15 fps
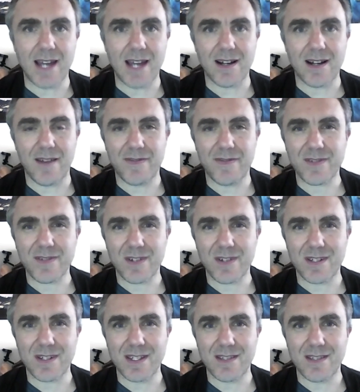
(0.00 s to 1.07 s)
I've got
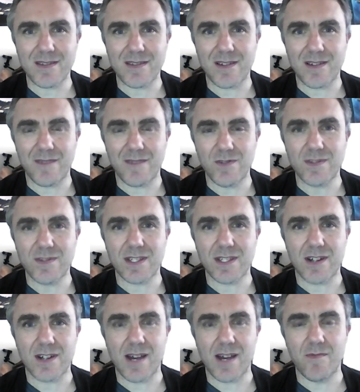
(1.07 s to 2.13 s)
I've used the
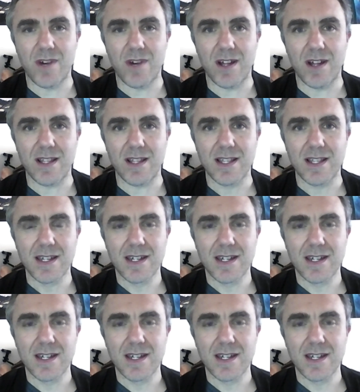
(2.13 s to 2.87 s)
time well